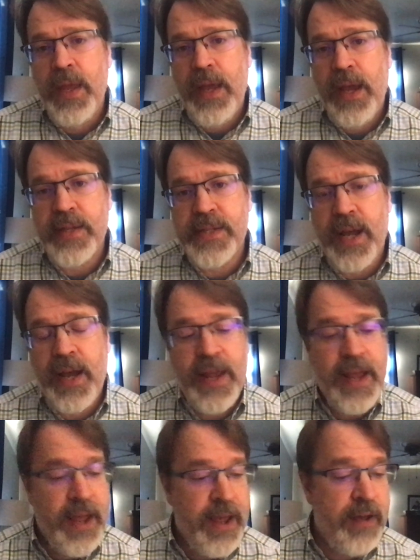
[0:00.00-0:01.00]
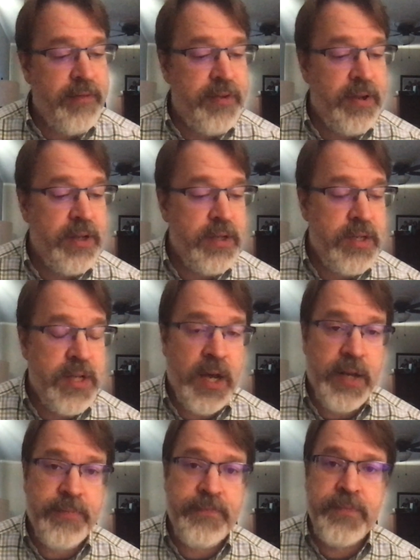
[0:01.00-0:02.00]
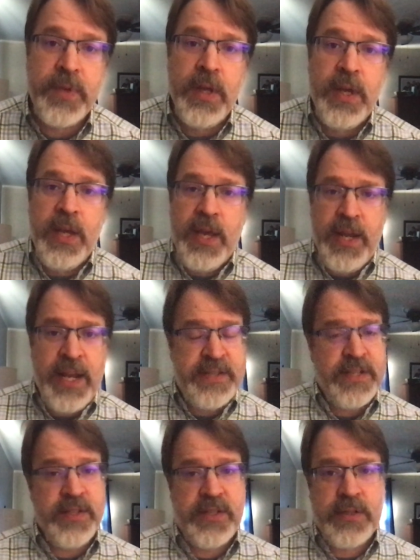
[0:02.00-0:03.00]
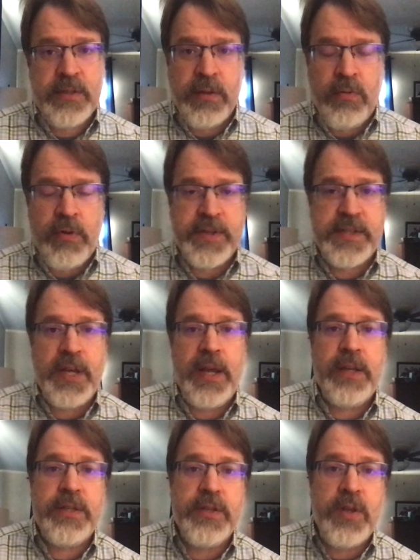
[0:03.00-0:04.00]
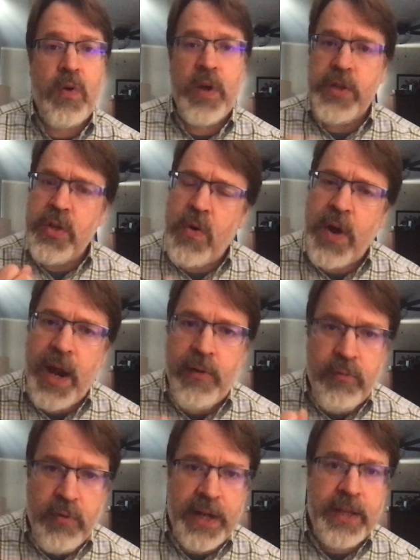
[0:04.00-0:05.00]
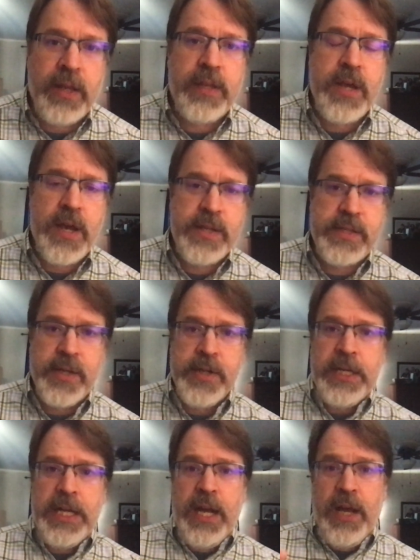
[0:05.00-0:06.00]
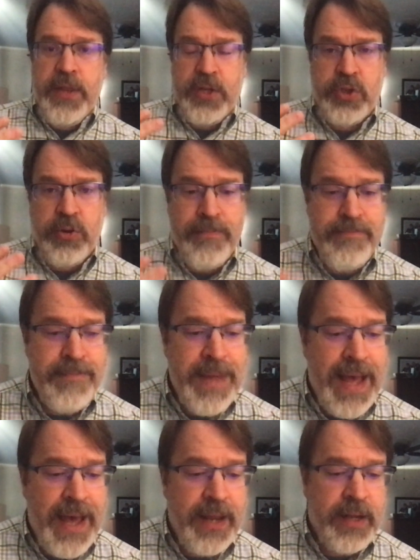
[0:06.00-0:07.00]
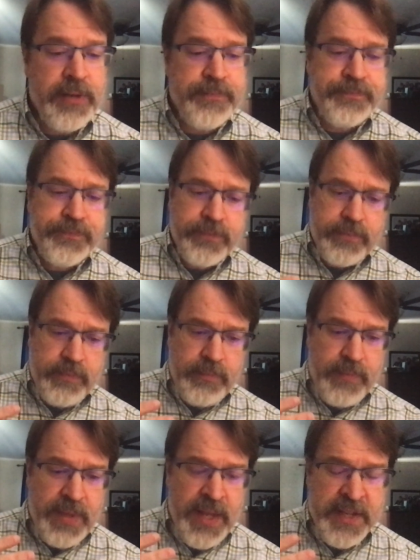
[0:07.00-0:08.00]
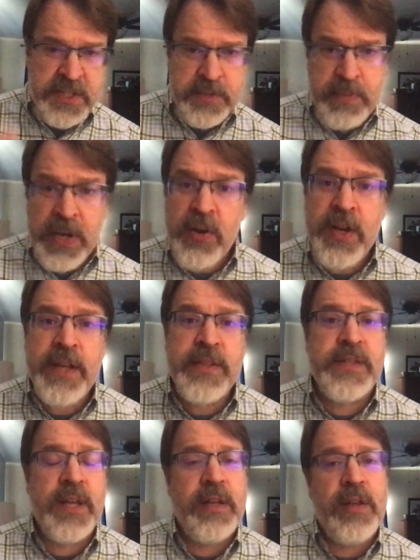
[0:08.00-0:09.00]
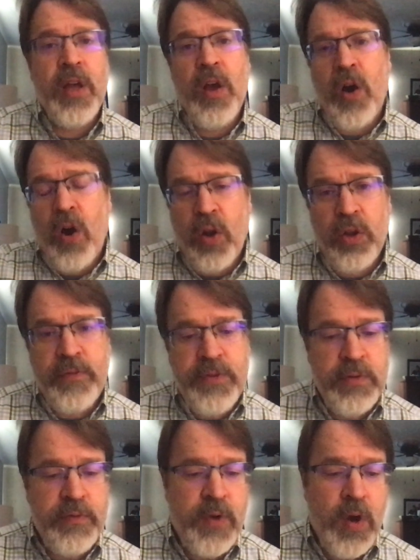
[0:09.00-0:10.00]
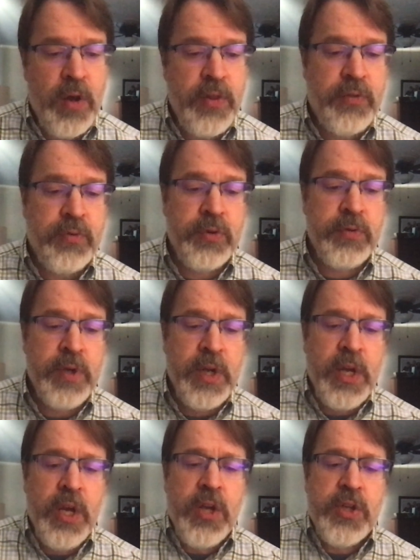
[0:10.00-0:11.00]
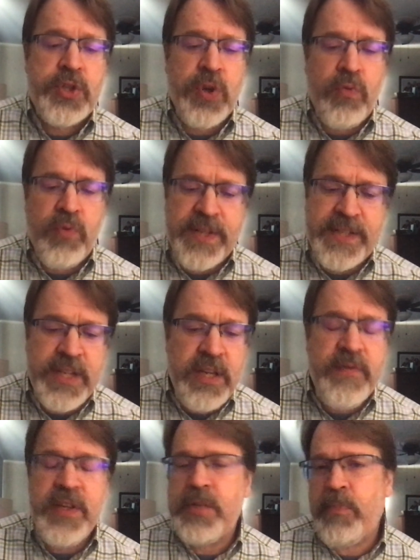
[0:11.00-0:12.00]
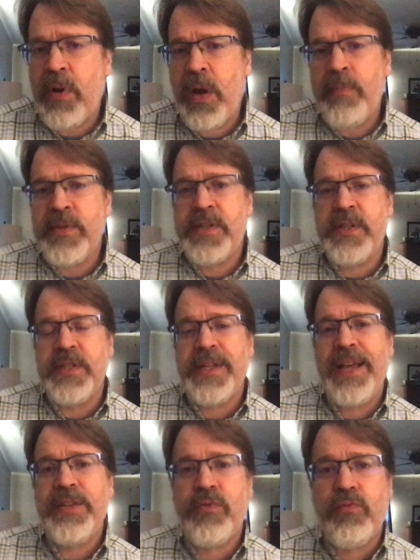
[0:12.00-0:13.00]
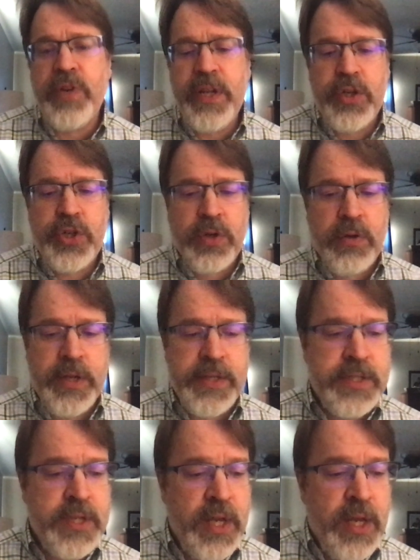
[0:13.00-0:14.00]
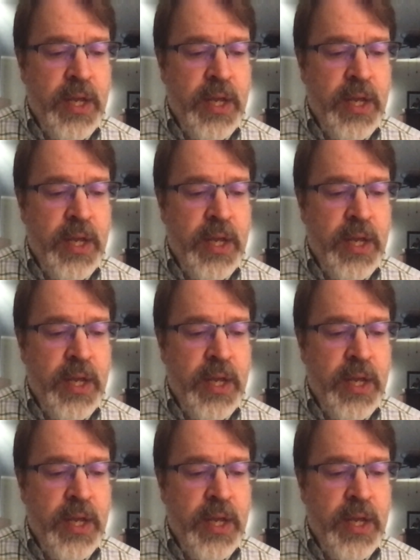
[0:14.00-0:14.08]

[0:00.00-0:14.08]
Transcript: as I have done. In essence, the Lord is saying to Noah, Noah, I recognize the traumatic experience that all of you have gone through. So receive these promises as reassurance